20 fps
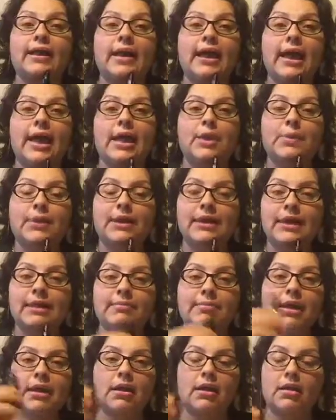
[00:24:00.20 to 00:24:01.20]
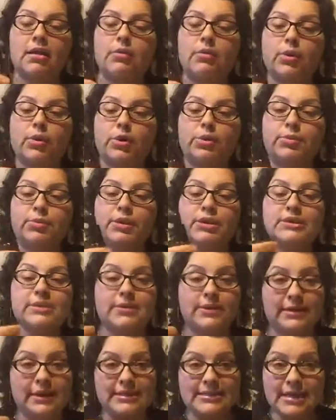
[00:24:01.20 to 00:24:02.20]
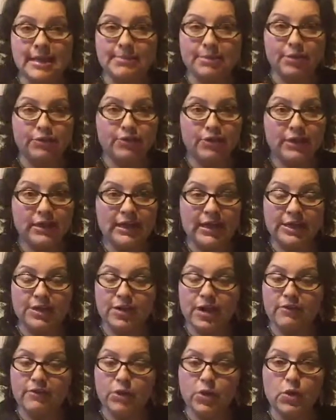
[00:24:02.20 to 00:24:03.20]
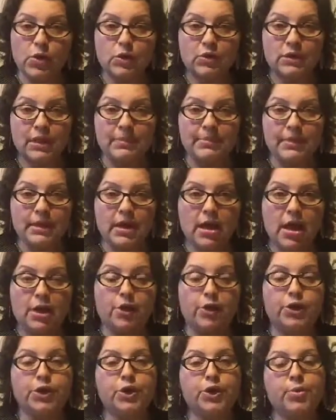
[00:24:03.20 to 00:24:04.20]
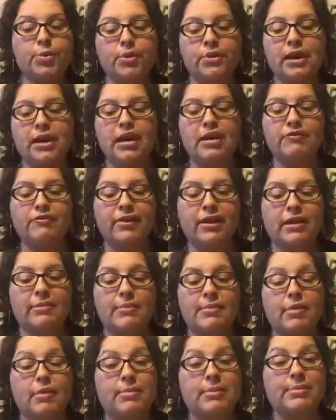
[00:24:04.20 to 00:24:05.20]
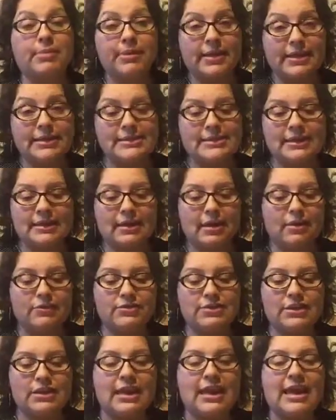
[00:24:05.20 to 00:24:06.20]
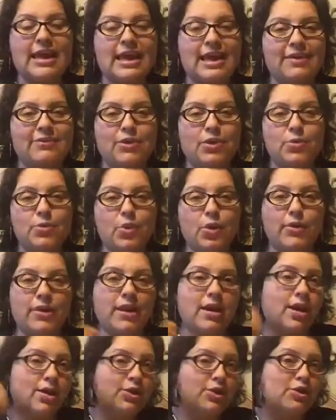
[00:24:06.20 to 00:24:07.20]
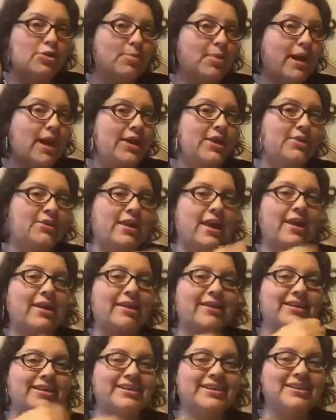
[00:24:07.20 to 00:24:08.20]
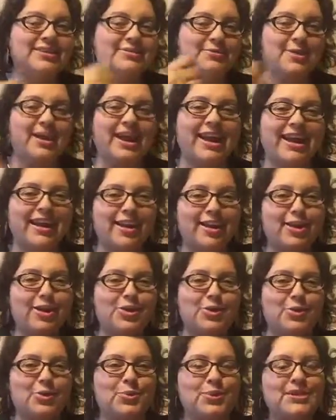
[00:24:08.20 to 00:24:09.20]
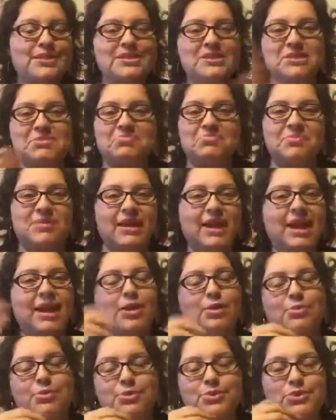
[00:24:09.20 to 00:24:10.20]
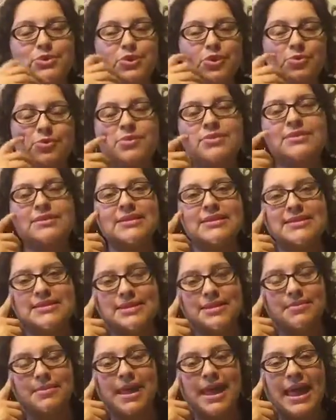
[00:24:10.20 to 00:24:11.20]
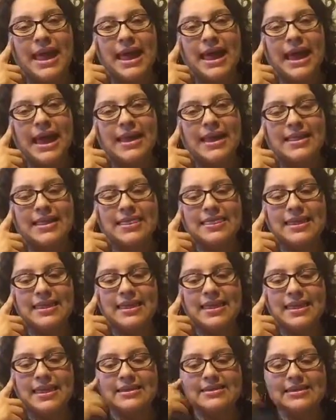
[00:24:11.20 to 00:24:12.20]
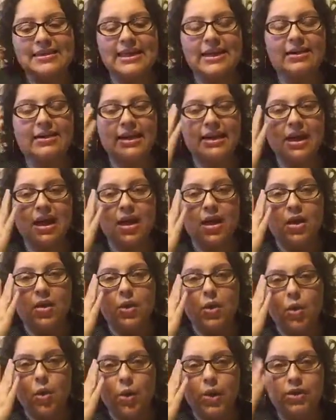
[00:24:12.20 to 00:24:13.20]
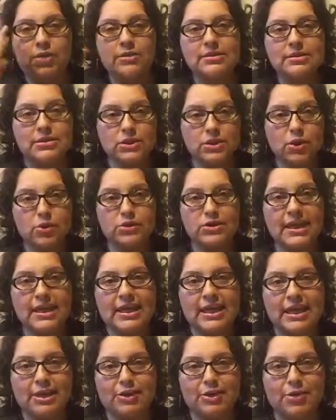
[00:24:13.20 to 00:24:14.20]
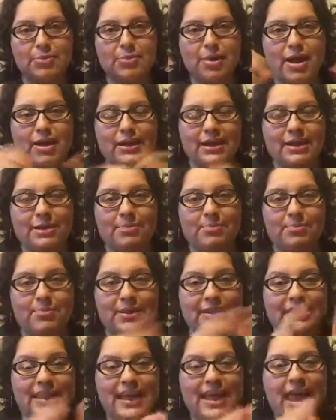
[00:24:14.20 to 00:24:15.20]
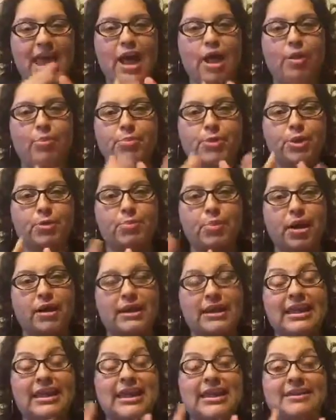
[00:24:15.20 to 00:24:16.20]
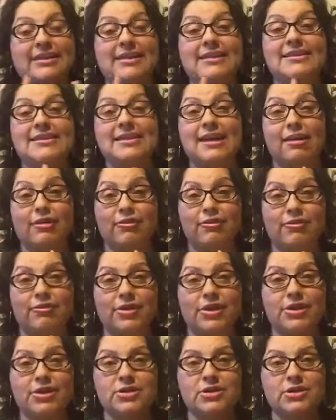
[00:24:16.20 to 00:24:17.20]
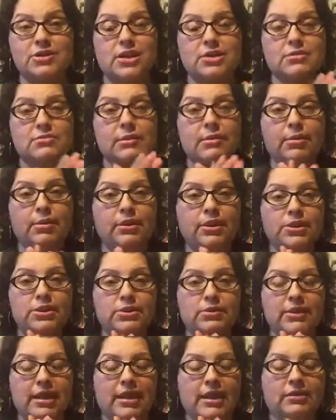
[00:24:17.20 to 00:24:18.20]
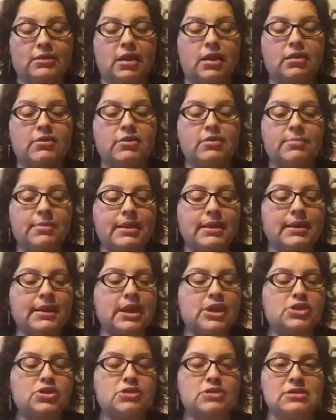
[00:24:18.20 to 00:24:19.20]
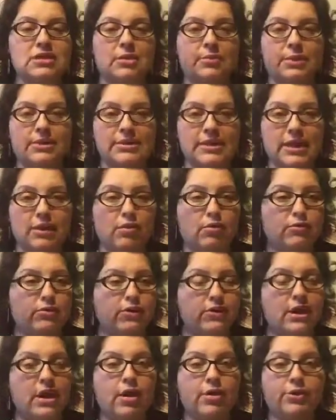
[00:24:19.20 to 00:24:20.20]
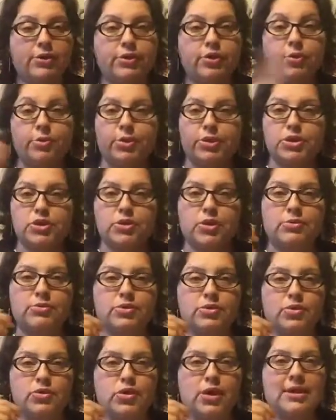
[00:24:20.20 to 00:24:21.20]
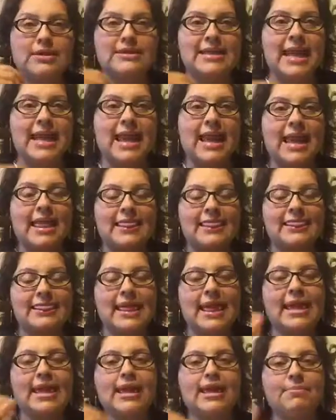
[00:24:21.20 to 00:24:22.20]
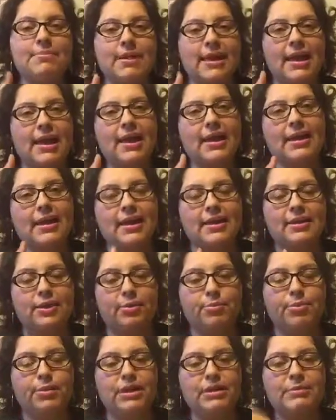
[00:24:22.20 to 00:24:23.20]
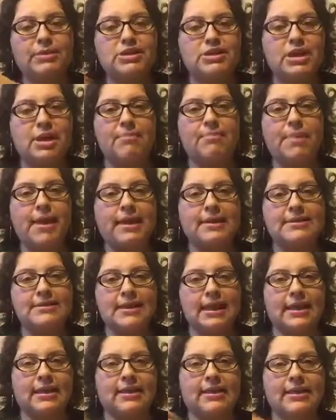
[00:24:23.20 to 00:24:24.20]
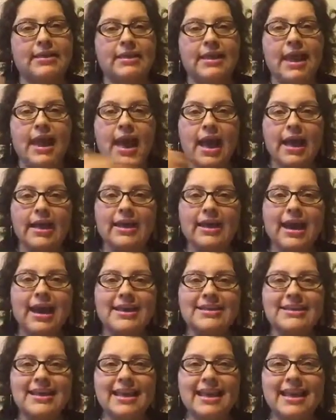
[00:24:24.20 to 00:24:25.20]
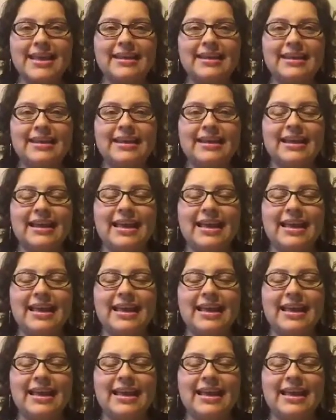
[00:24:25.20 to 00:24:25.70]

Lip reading: And we keep that on our roller ball. So anytime you're feeling like you have a cold coming on or you're around an environment where people get sick often, if you roll that on you behind your neck, right, and on your wrist, it'll boost your immune system. And the thing is here, like the oils don't heal the body, but they help your body heal itself. So that's what we want to do. Like a lot of the medications that we take over the counter or prescription drugs, they come in and they're pretty much a Band-Aid. They hide, hi Diana,